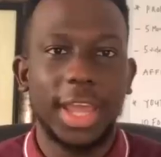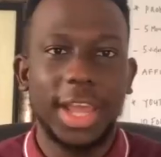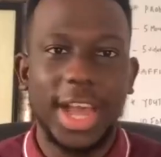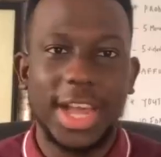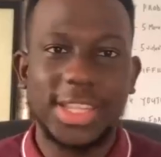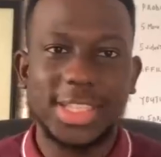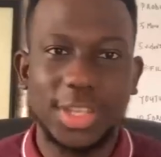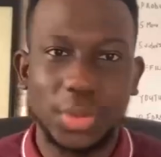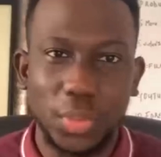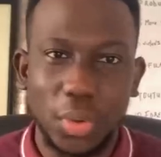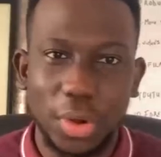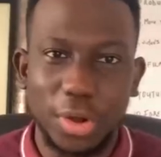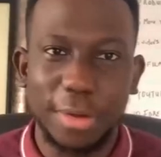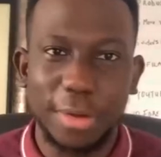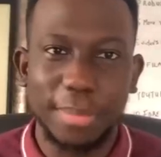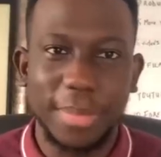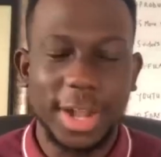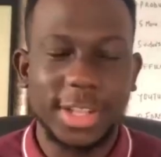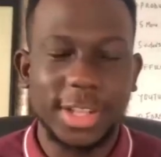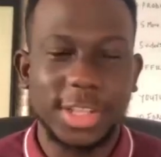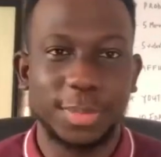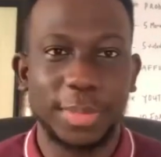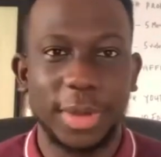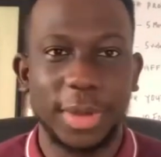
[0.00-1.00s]
guys, and welcome
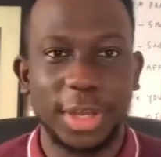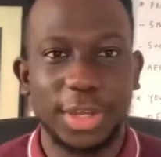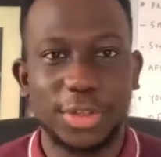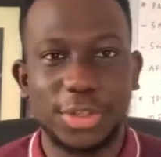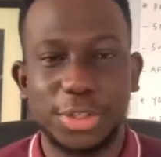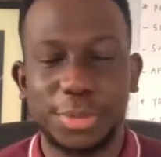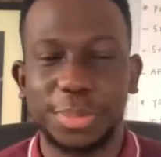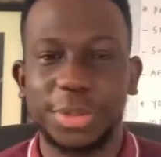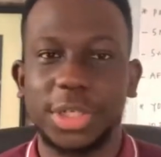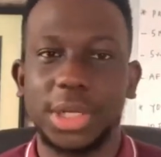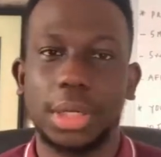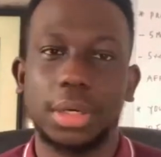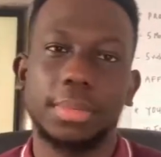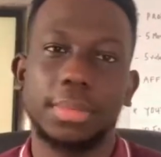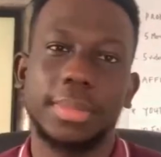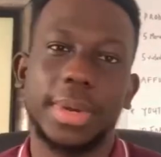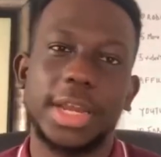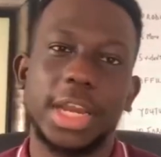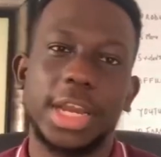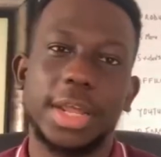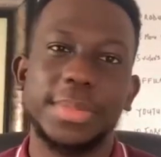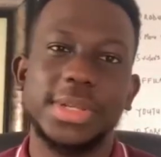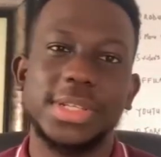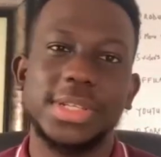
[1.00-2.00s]
back to my YouTube channel.
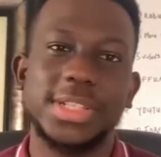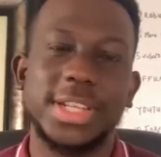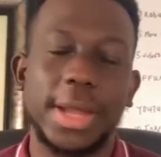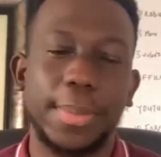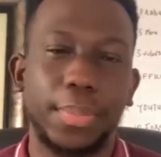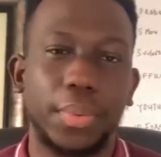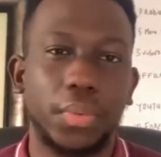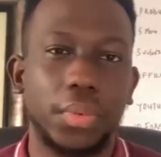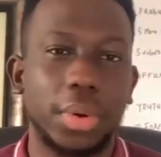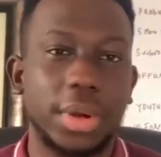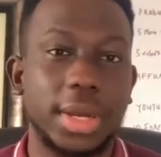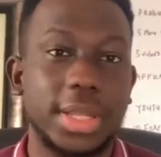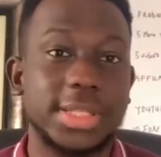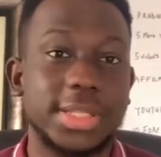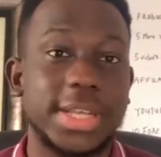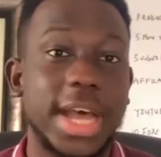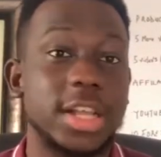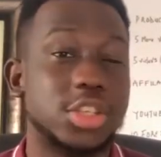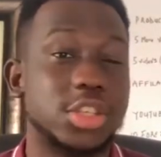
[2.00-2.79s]
My name is Dapo Willis.